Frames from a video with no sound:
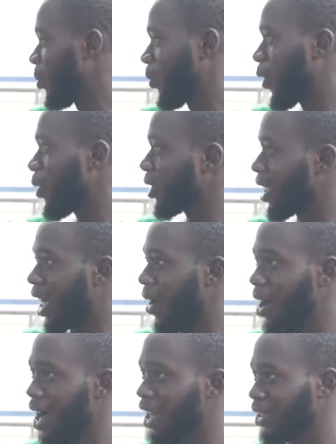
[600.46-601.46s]
before we take
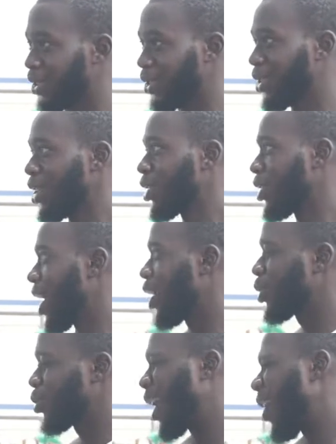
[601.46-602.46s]
our actions, so that
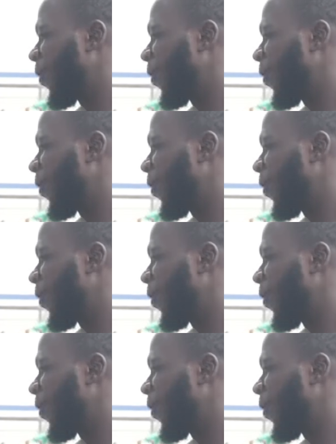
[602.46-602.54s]
it won't